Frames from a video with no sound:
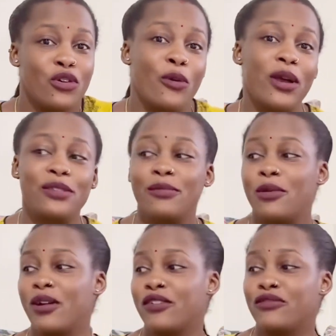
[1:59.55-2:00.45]
or what may
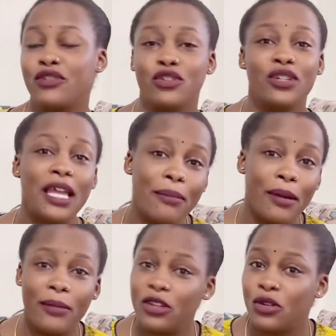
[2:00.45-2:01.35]
work for your neighbor
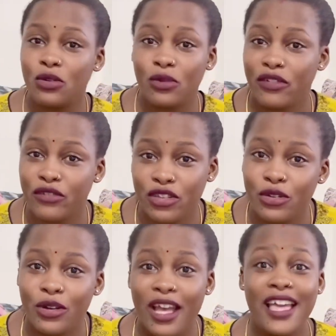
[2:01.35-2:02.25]
may not work for
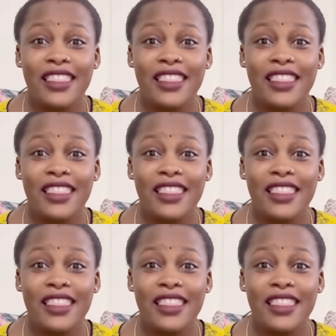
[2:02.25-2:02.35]
you.